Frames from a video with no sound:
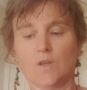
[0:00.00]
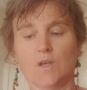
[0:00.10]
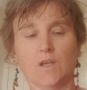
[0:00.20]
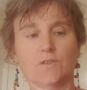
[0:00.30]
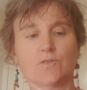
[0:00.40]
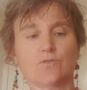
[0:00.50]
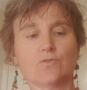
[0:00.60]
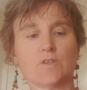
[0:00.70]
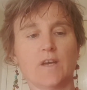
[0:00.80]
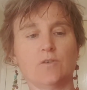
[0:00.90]
it's good
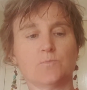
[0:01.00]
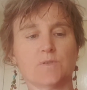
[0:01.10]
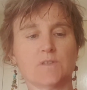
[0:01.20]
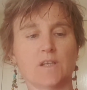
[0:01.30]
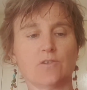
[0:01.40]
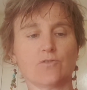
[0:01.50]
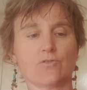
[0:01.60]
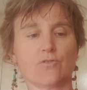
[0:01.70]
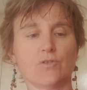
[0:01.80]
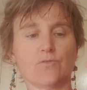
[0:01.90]
to help cellular
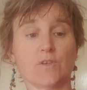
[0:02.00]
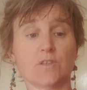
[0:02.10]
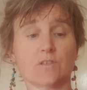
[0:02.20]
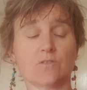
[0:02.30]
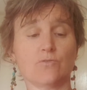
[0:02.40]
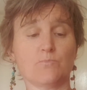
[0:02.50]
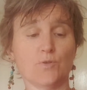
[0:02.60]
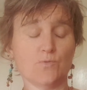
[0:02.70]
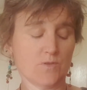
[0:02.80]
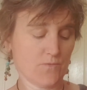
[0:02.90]
growth, and it's a good
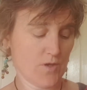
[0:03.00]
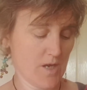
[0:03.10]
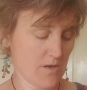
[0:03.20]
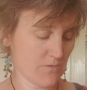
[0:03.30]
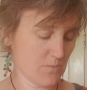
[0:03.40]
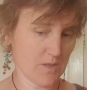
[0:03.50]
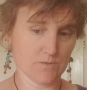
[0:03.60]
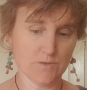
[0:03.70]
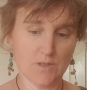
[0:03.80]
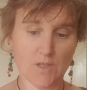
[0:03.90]
boost for hair as well.
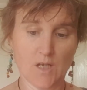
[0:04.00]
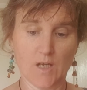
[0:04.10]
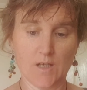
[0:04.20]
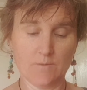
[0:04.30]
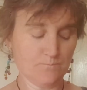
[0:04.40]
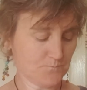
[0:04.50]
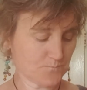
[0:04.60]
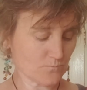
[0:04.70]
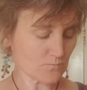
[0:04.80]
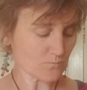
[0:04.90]

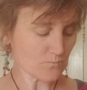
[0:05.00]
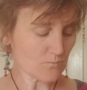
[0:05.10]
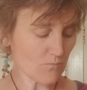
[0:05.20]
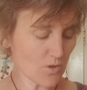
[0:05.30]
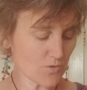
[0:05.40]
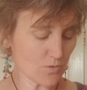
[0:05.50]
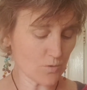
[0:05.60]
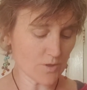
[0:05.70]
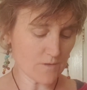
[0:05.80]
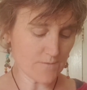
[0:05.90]
So
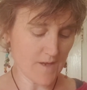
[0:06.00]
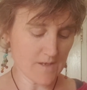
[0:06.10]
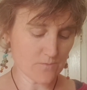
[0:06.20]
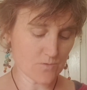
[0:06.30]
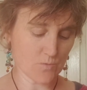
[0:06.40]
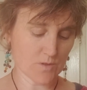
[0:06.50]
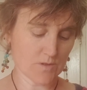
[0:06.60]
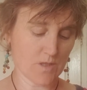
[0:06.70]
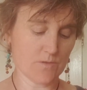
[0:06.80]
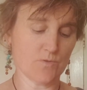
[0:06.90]
what I found was
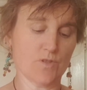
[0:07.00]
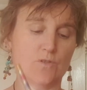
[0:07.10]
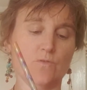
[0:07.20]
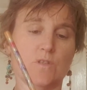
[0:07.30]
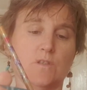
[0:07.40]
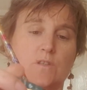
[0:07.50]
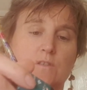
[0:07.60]
I was using this